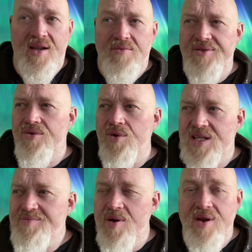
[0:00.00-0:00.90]
We've all
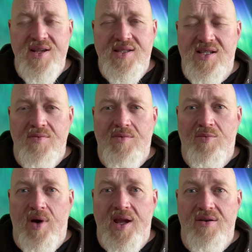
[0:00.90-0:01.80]
experienced this in
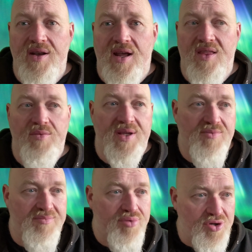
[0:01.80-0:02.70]
one way or another. We,
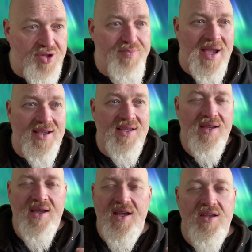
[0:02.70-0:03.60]
we push back.
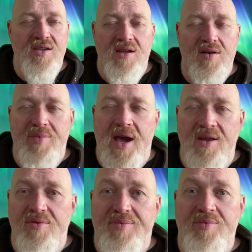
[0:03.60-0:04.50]
You hear about
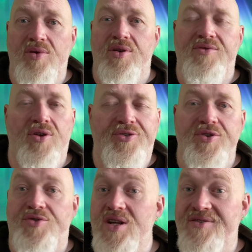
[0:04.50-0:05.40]
it with people who've gone
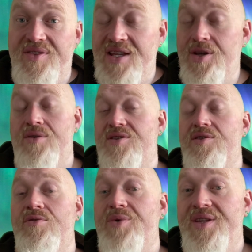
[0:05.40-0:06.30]
through grief and they don't
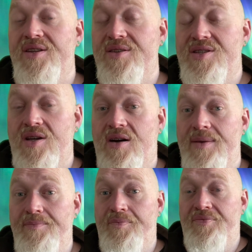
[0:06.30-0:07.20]
deal with it at the time.